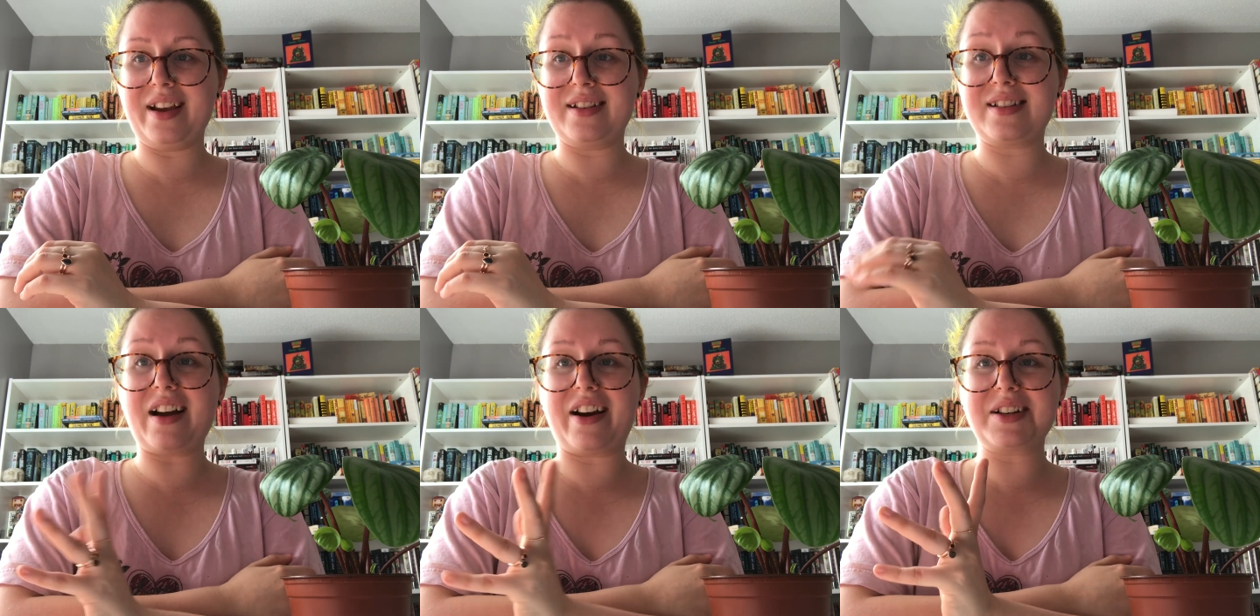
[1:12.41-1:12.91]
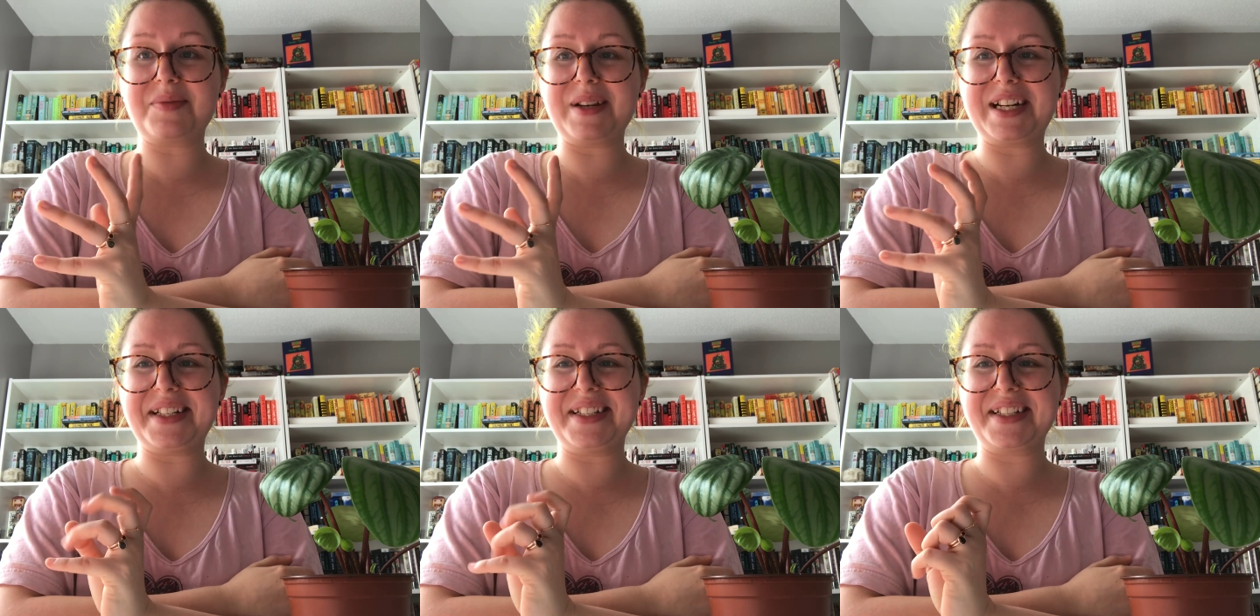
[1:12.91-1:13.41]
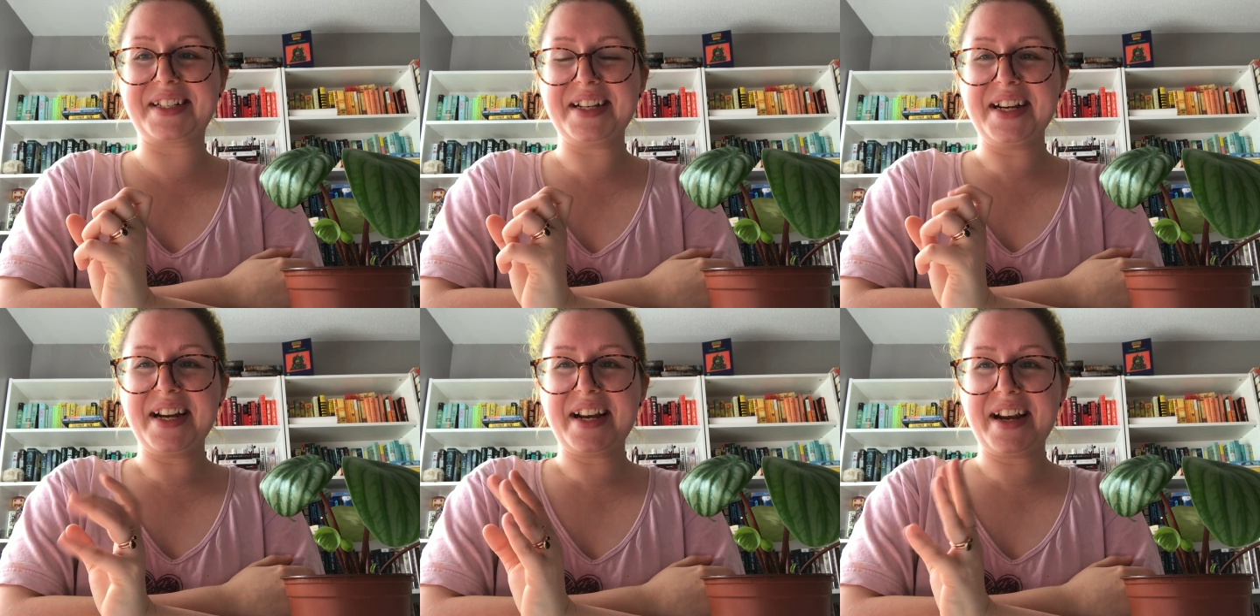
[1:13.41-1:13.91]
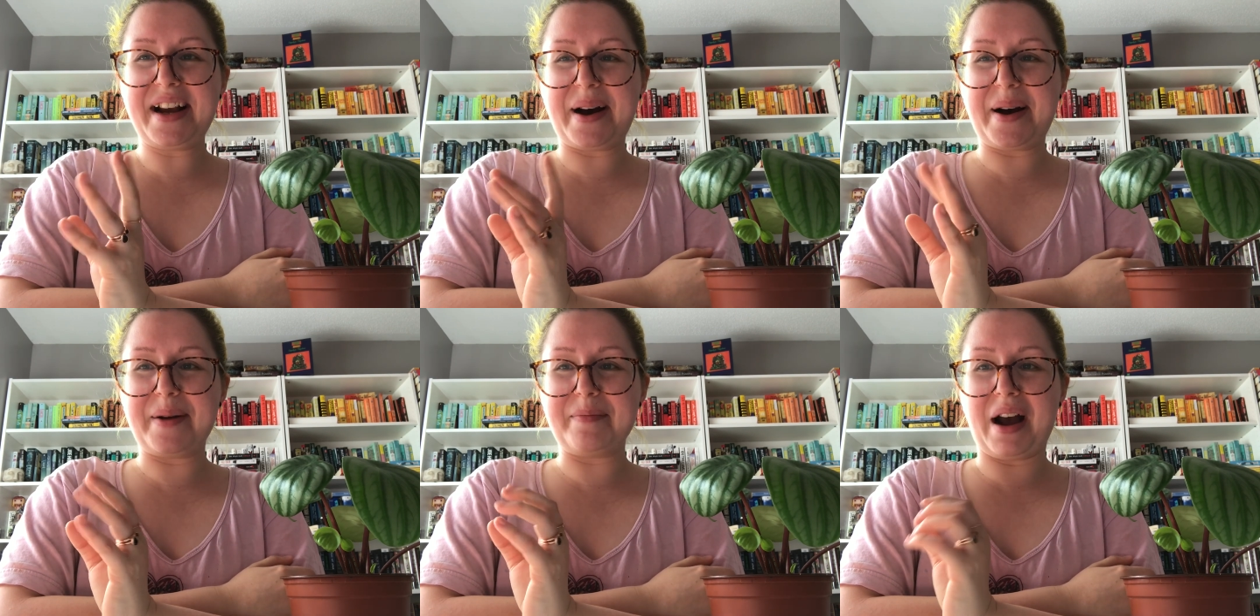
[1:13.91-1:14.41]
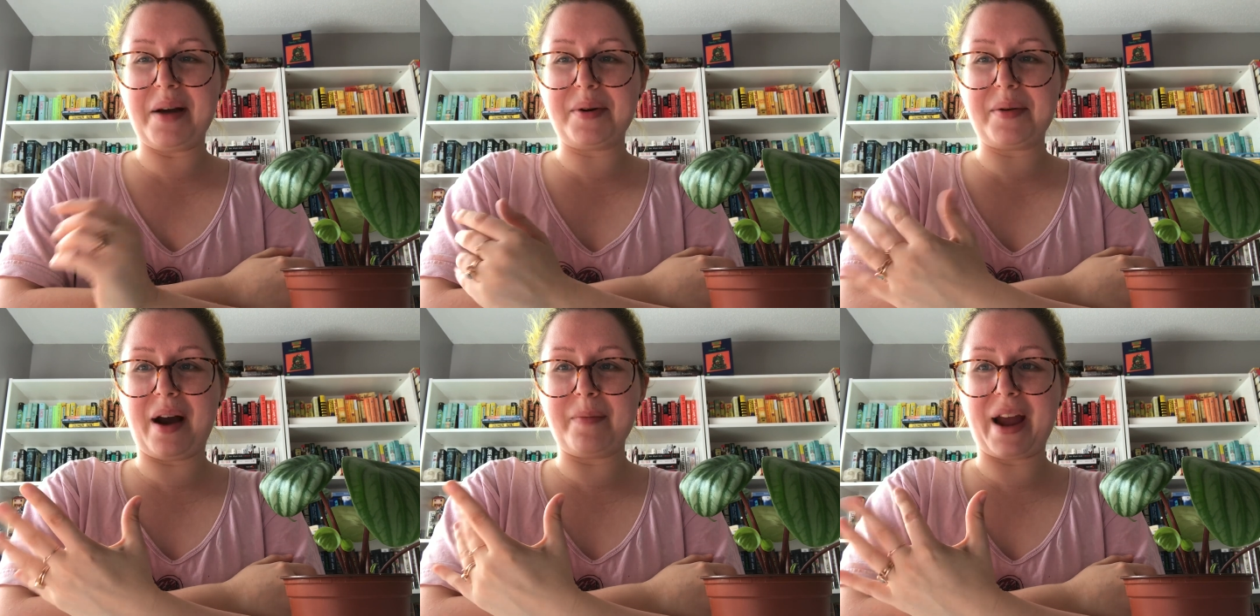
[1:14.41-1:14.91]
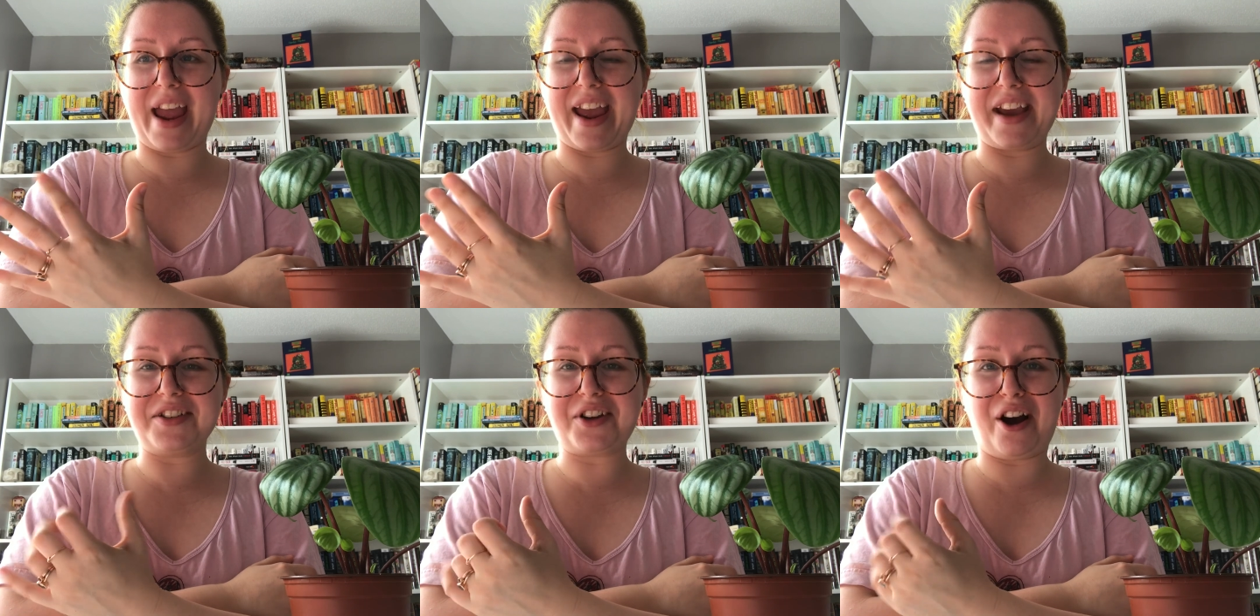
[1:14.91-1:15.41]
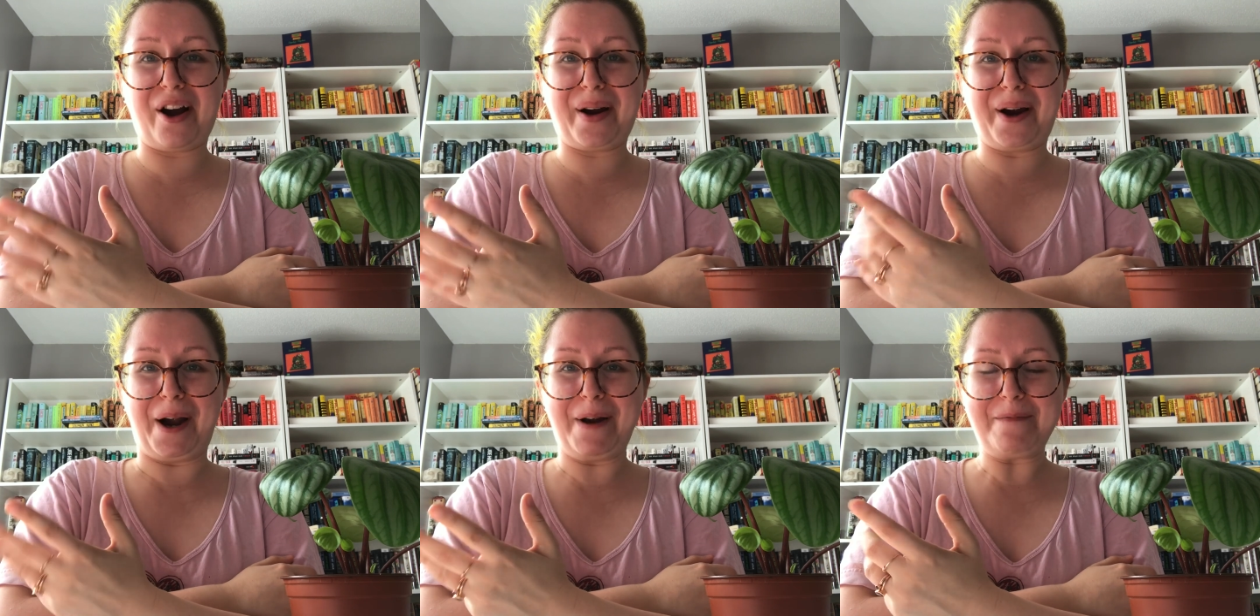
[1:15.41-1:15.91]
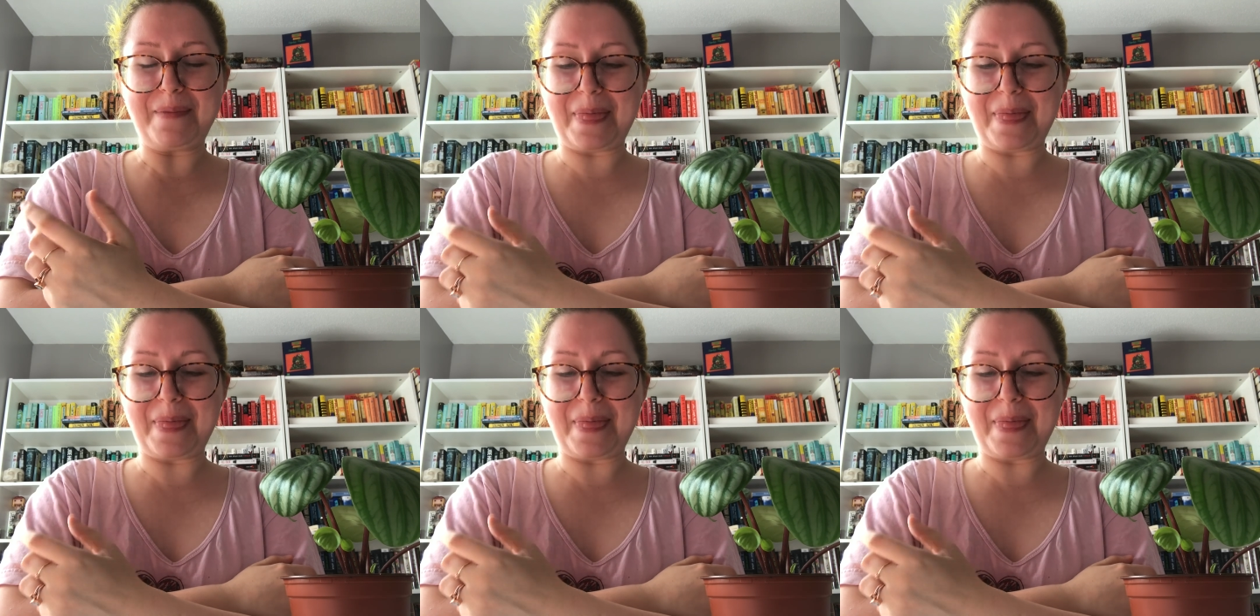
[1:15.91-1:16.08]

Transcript: it sucks because um, I'm a, I'm a hand talker